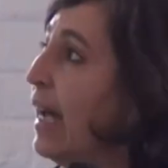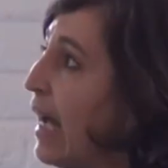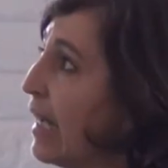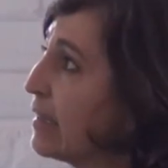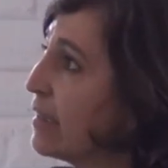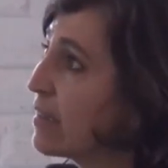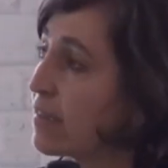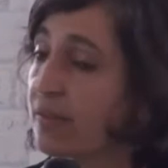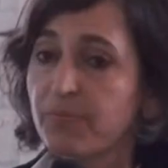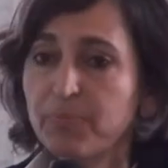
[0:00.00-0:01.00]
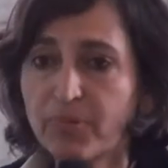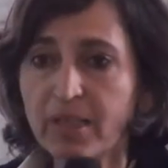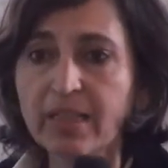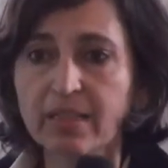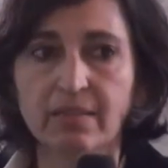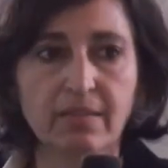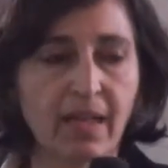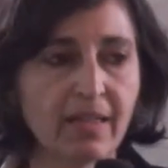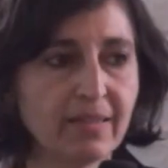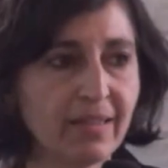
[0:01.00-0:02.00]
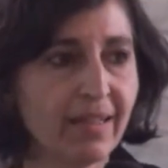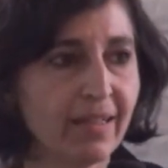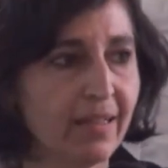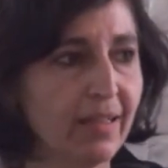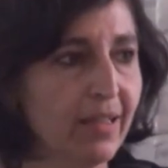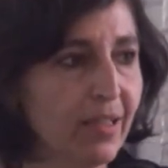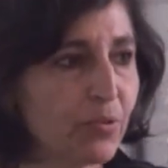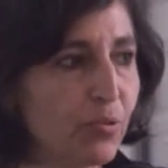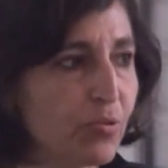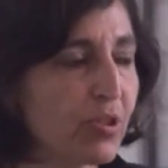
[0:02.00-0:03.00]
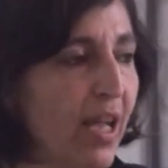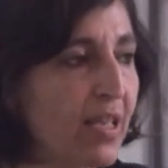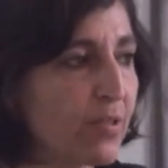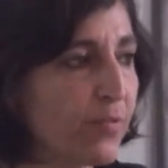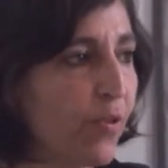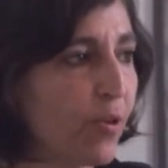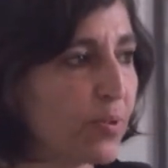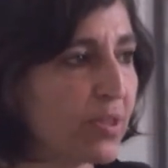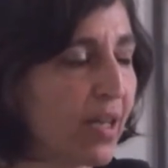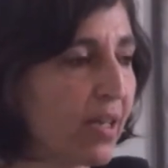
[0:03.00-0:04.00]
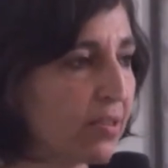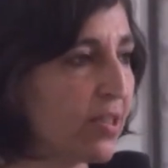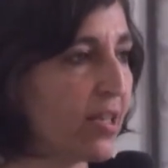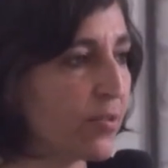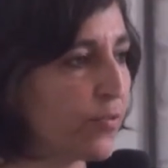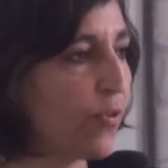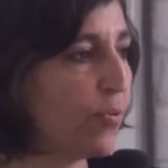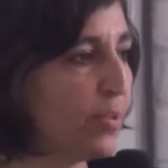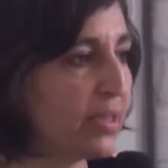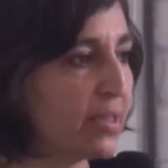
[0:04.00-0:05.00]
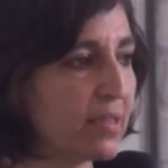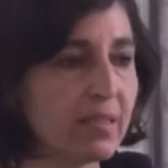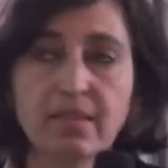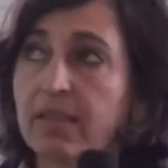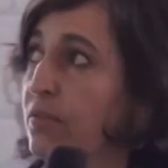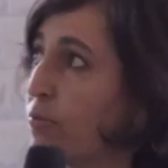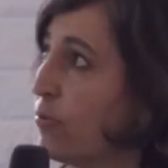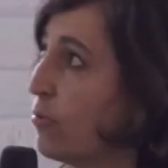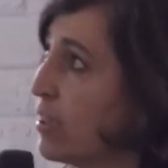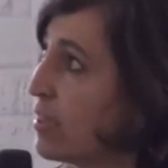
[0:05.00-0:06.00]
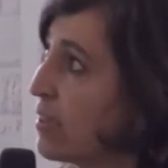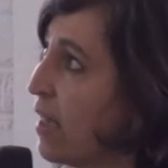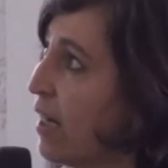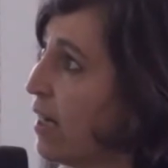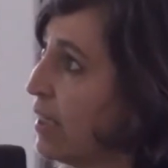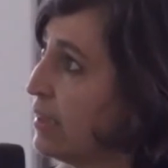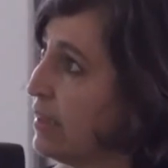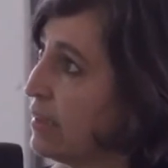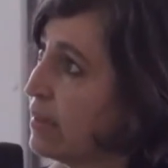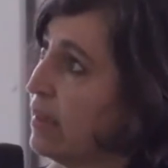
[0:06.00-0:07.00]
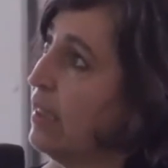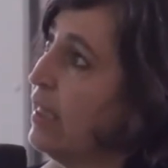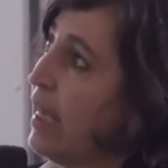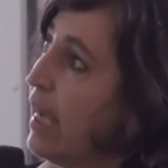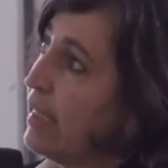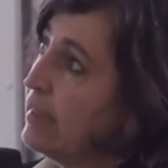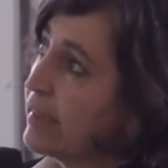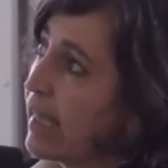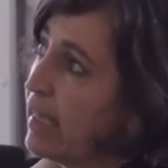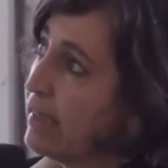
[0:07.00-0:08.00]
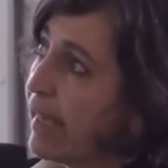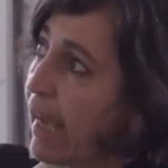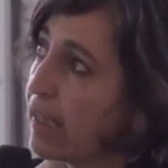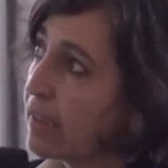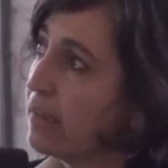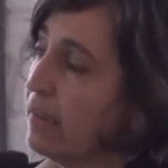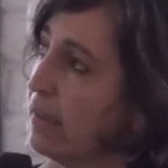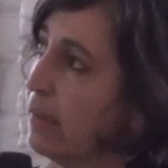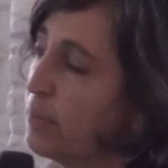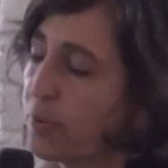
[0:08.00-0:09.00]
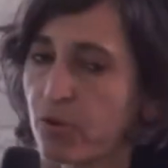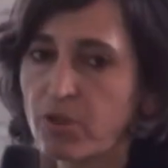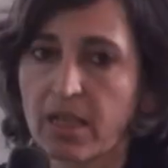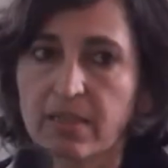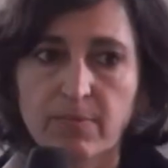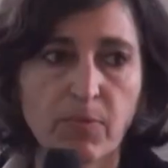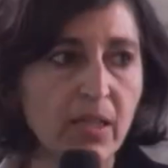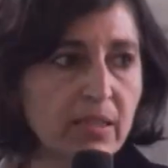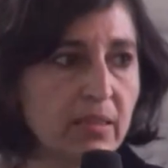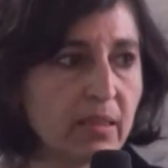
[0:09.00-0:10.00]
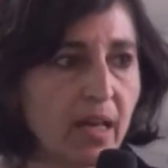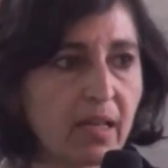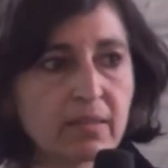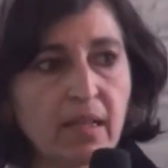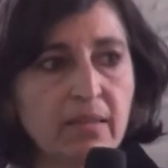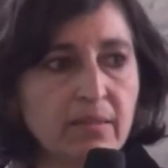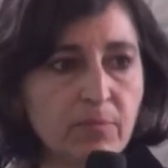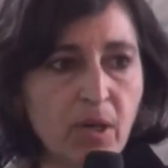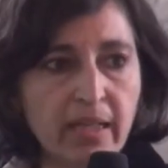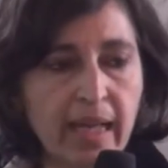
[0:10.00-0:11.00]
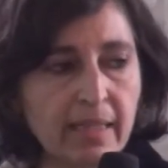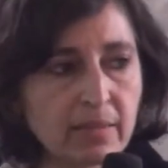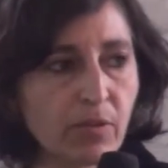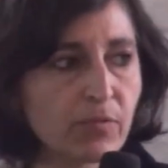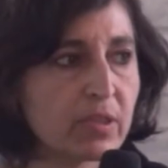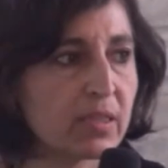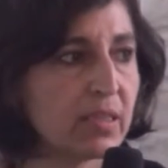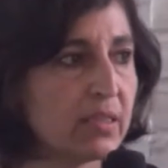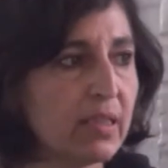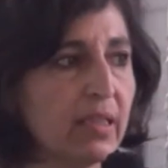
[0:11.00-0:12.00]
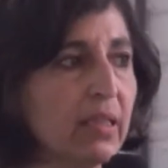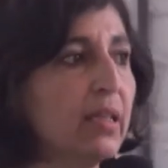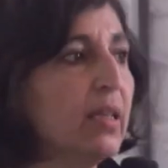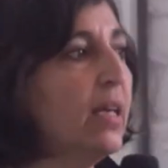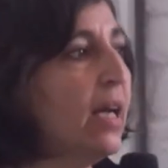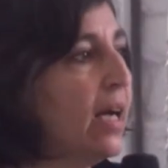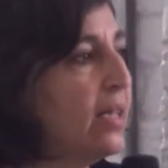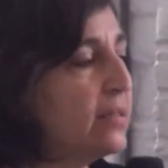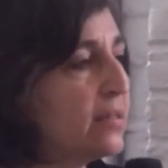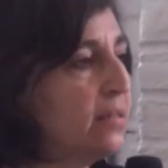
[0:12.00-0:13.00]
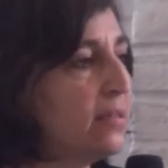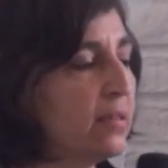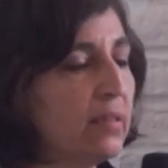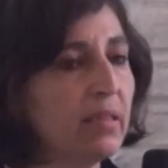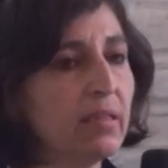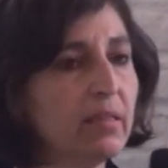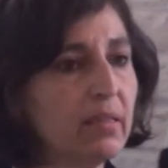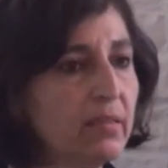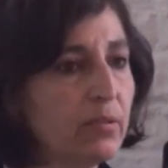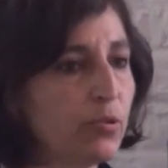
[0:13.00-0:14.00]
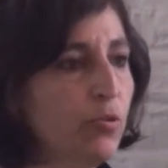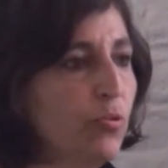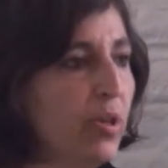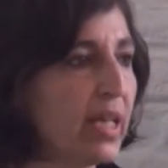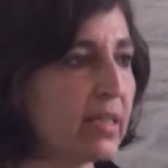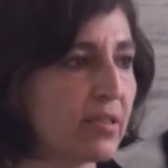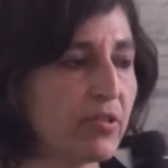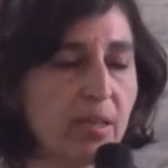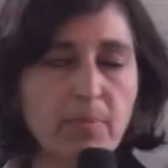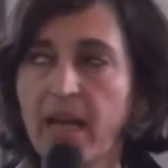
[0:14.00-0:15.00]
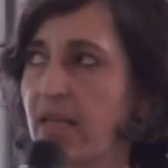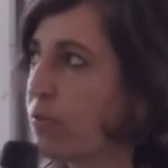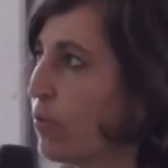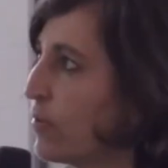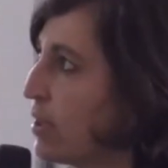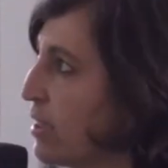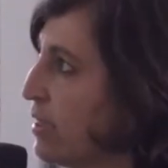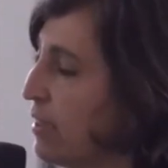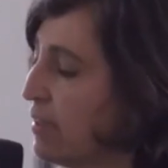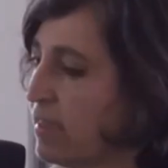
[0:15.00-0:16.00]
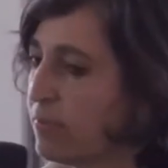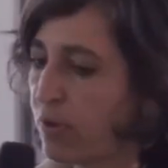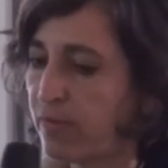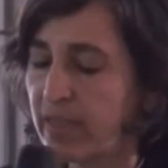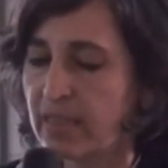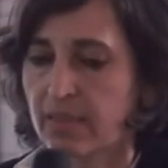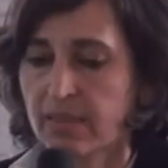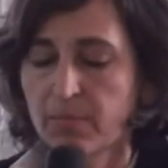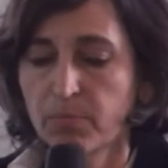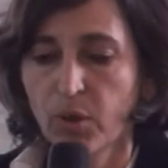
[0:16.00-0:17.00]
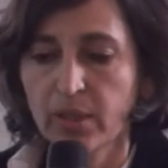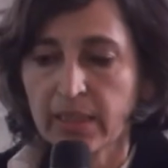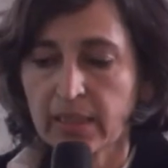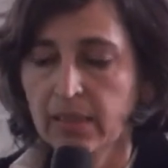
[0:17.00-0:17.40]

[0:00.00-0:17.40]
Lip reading: had this brilliant idea to start transforming the city through the Zaha Hadid and Kanyang projects, one in Kartal in one end of the city and in two extreme ends of the city. These were very symbolic.